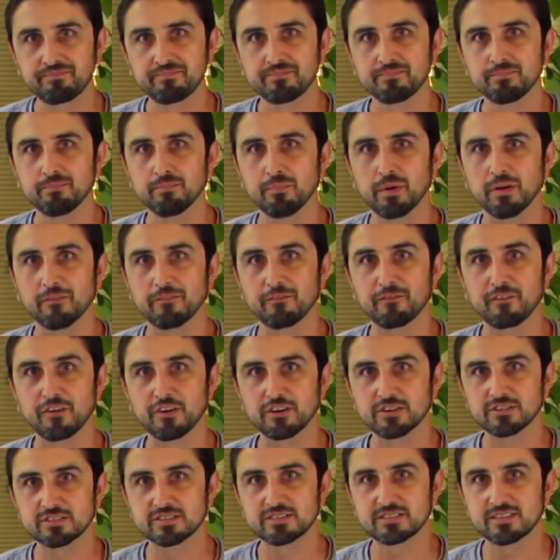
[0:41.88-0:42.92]
But
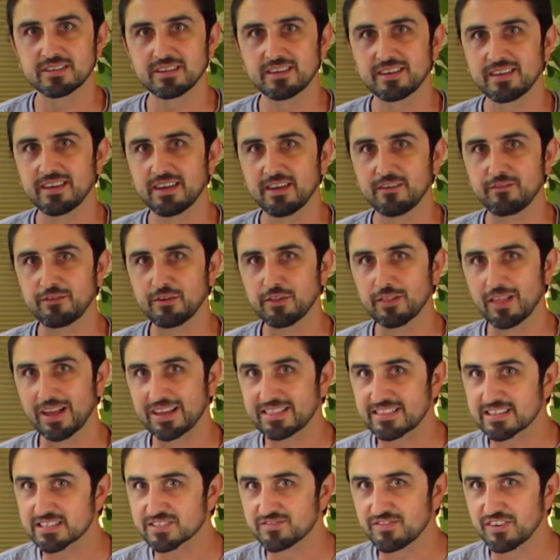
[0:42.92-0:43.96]
first, if you like
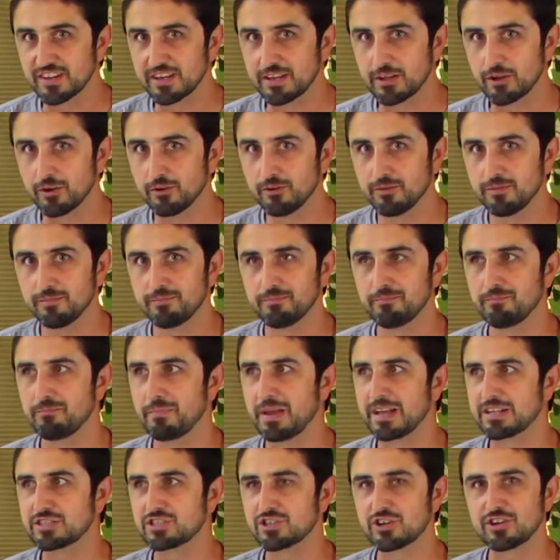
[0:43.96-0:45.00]
this video,
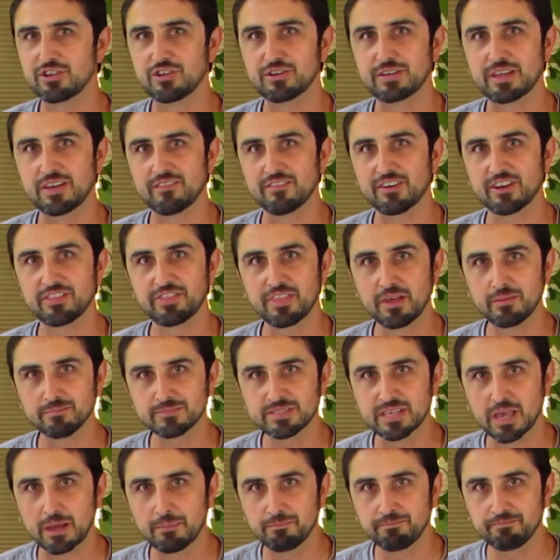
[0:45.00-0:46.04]
make sure you give it a thumbs
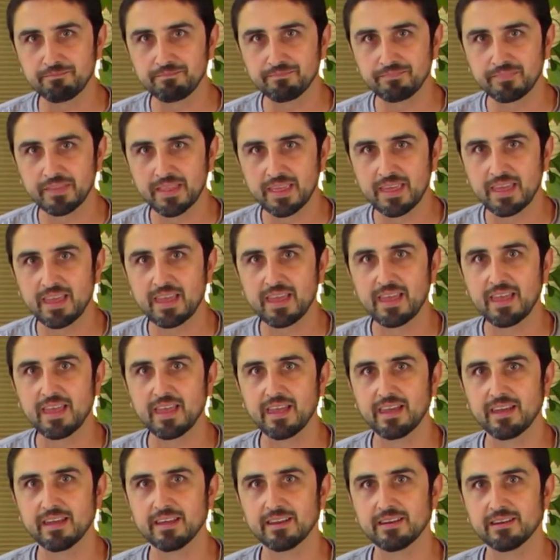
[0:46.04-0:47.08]
up
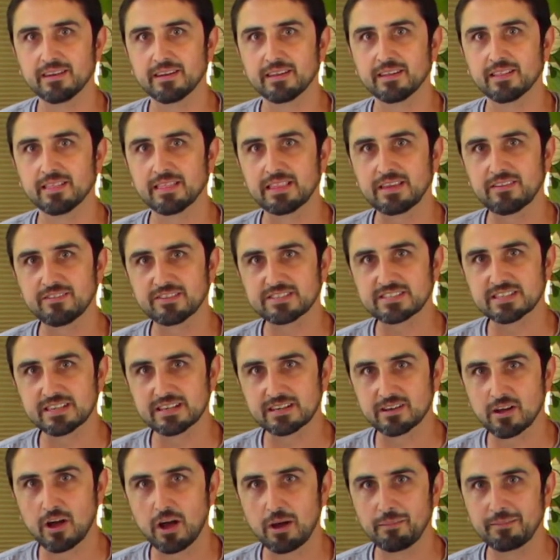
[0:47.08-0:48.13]
and leave us a
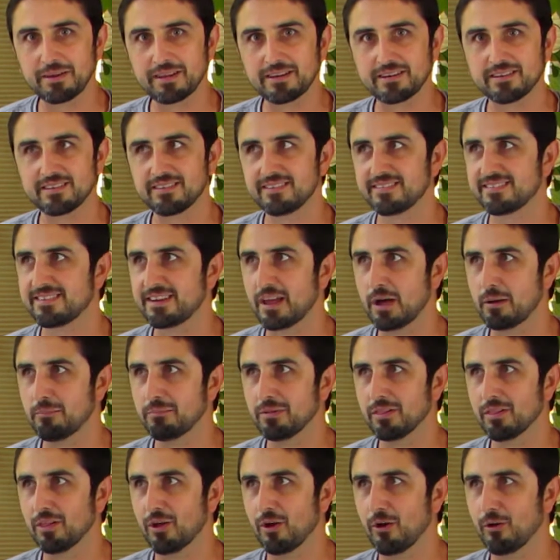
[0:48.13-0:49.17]
comment down
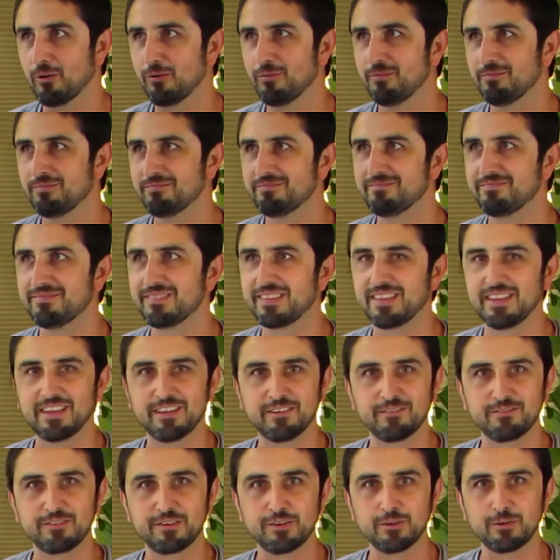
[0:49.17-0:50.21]
below
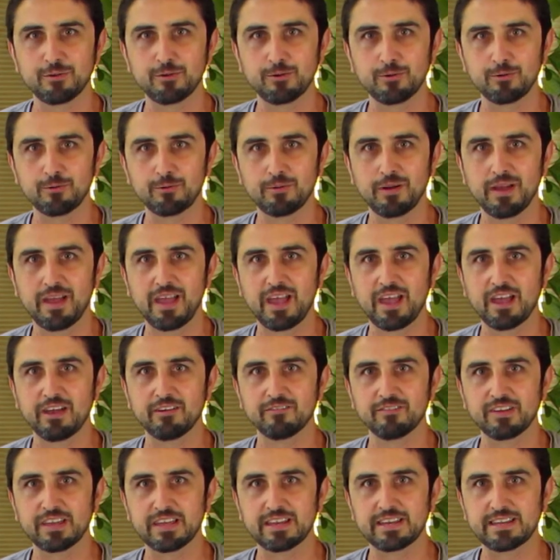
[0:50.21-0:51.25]
if you
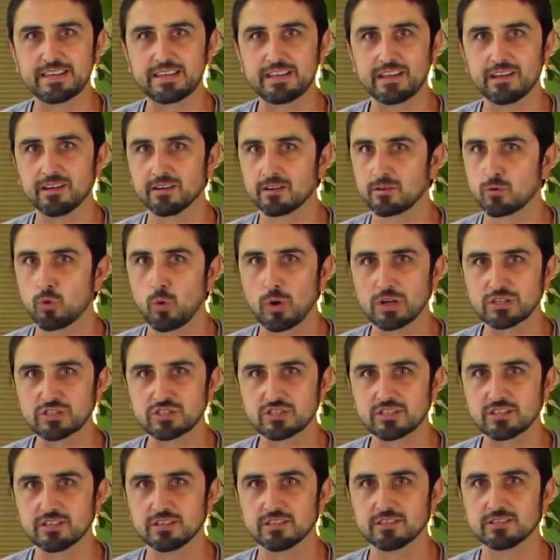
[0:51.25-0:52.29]
have any
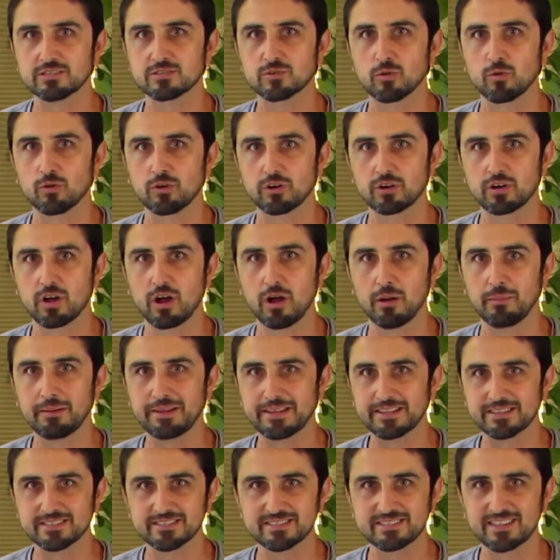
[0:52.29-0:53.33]
questions or
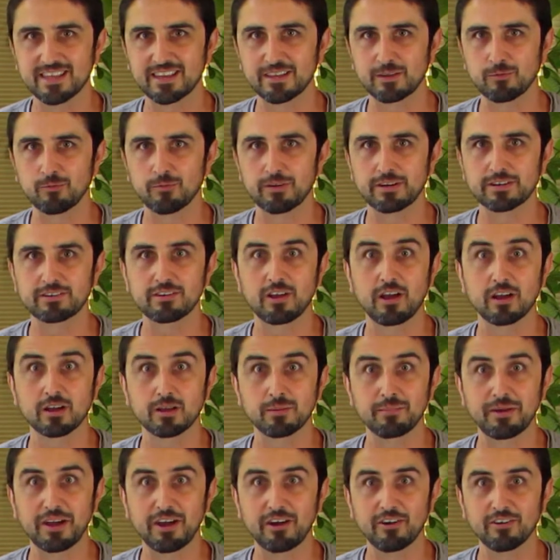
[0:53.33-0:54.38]
comments that you want to talk
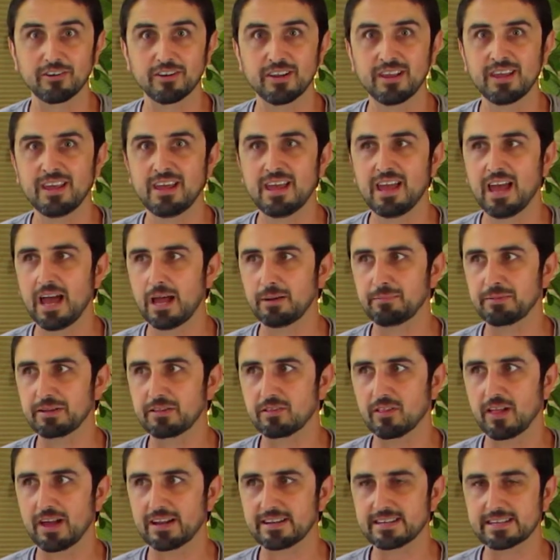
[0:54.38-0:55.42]
about. I'd be
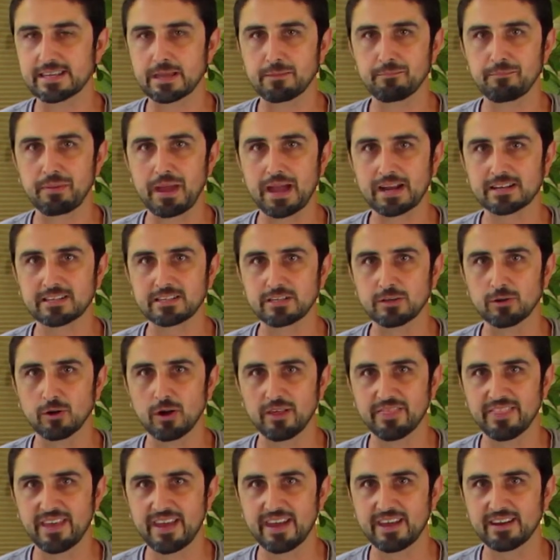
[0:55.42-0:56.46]
glad to get back to you
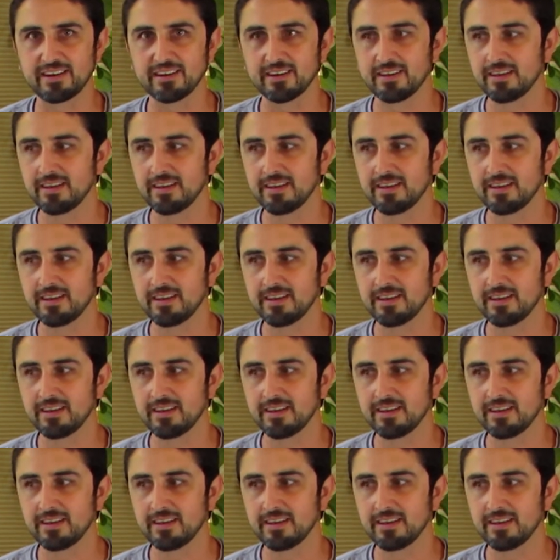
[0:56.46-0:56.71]
on that.